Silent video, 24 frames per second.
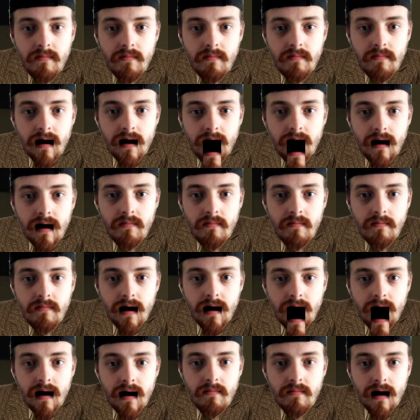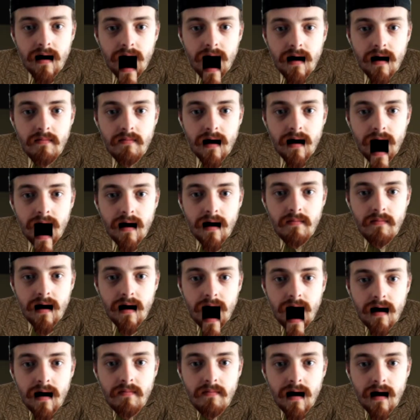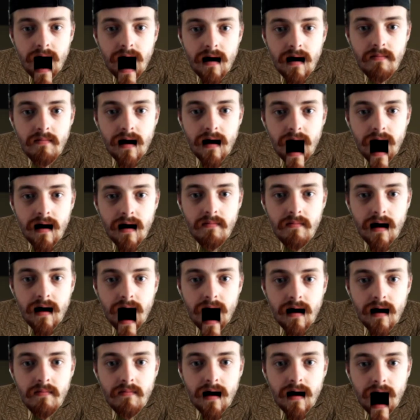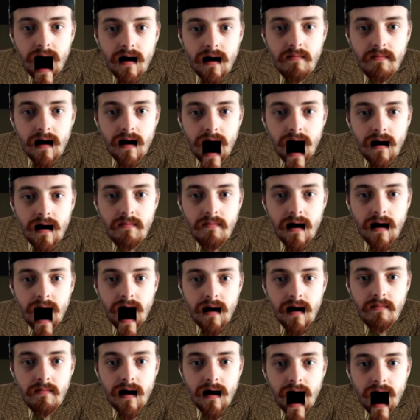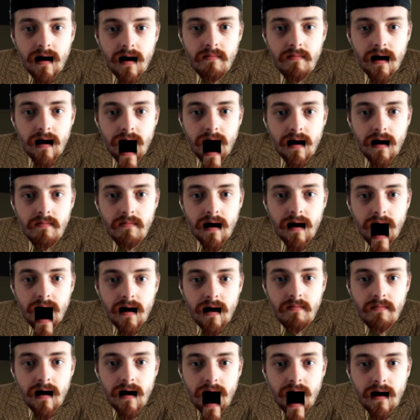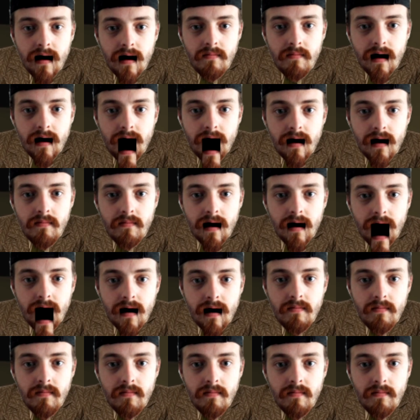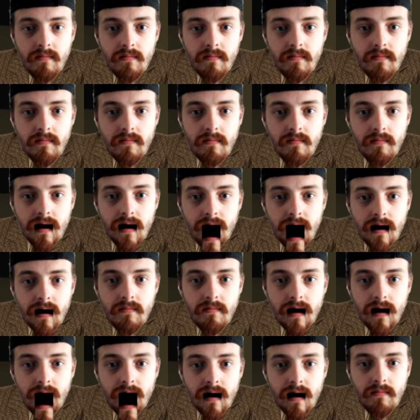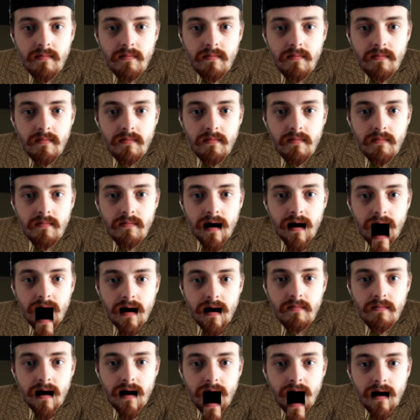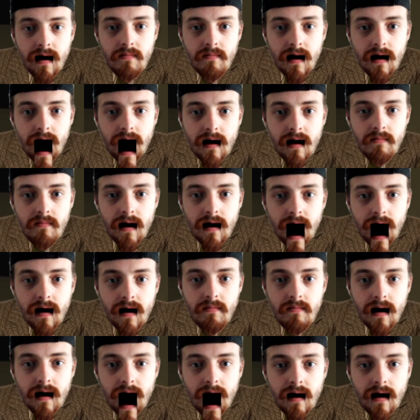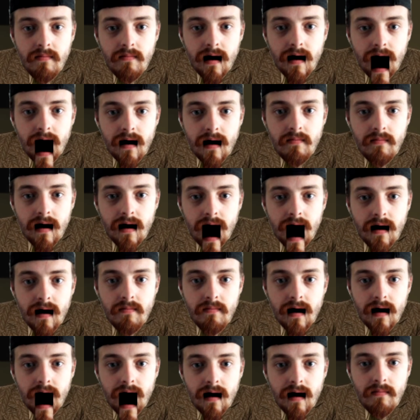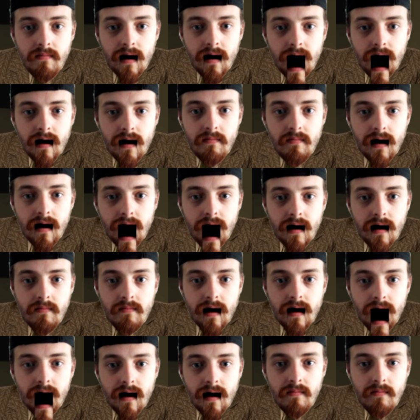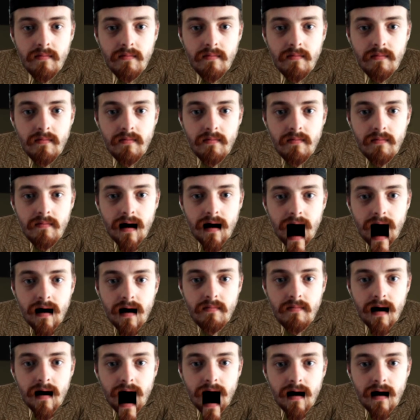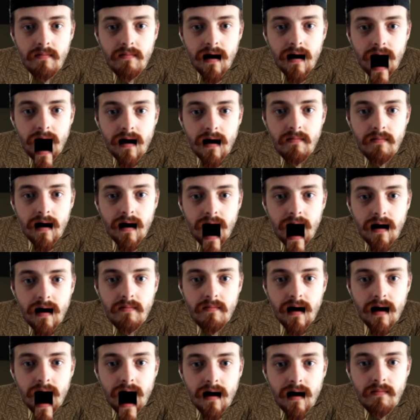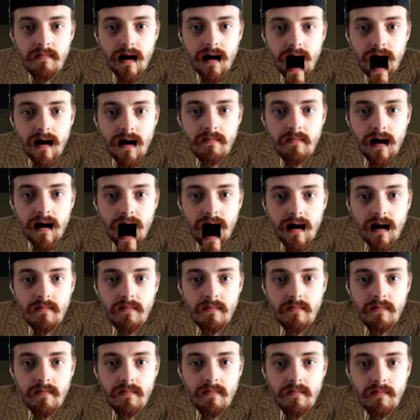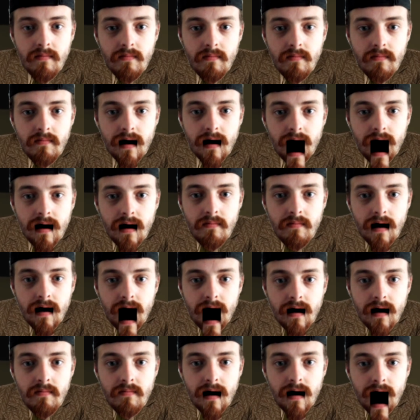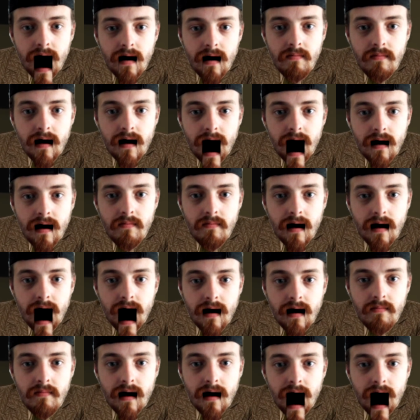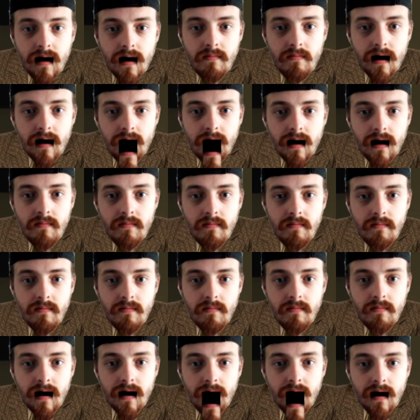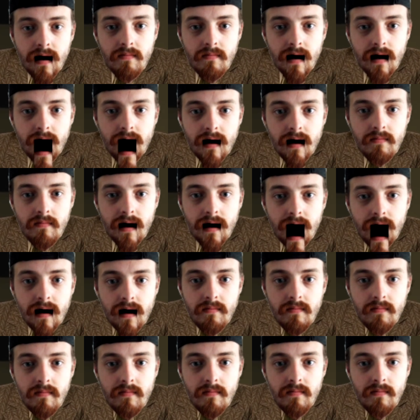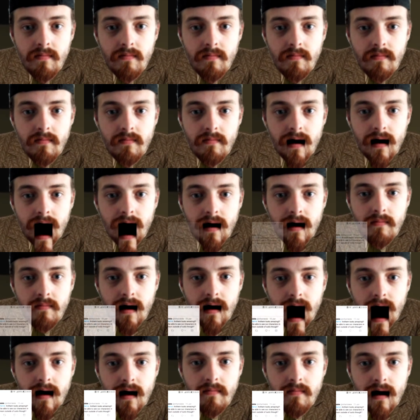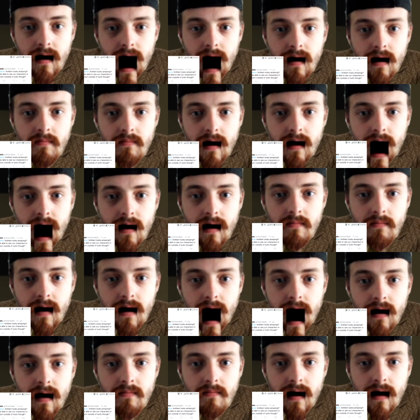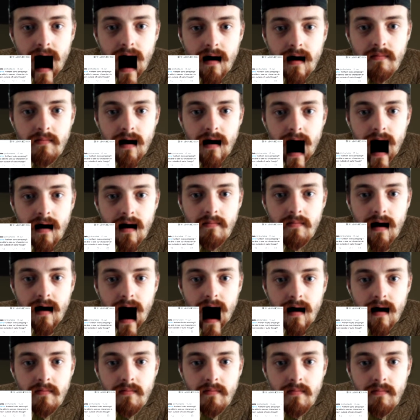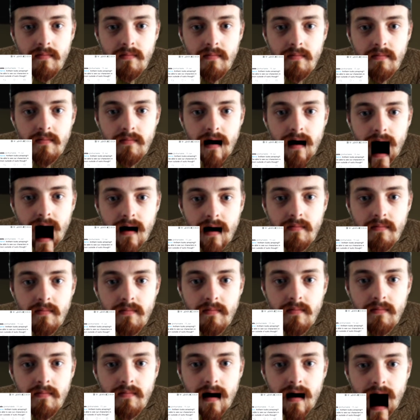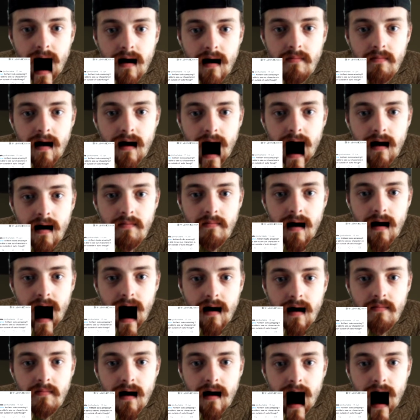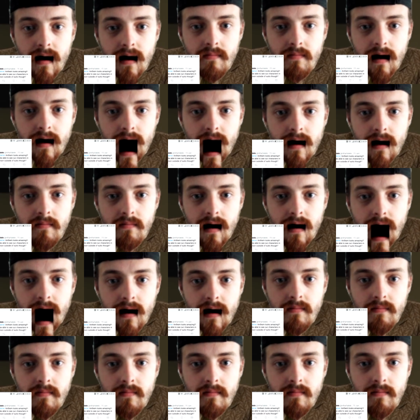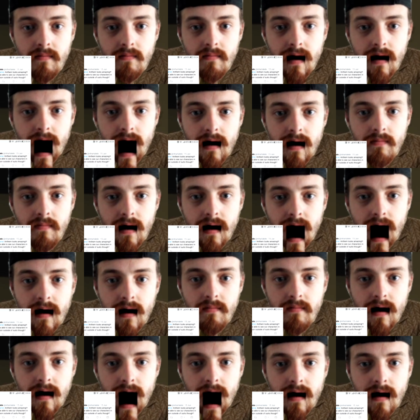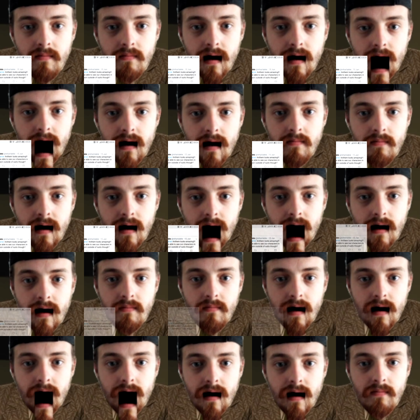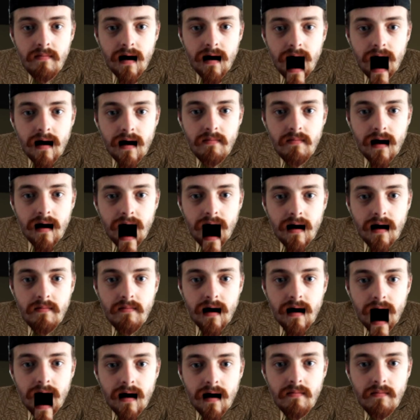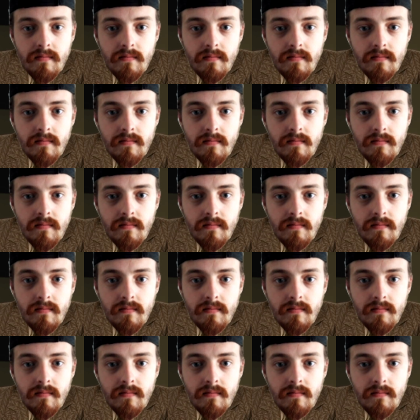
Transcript: Alright, our next question comes from CS Zoltan, which asks, is first-person view outside the Javelin forced or optional? And we actually have two conflicting facts from Jonathan Warner, who is obviously one of the main developers behind Anthem. In one of them, he responds to a comment which says, will we be able to see our characters in third person outside the suits? And Jonathan Warner says, thank you. And yes, in some way you will. But this conflicts with another one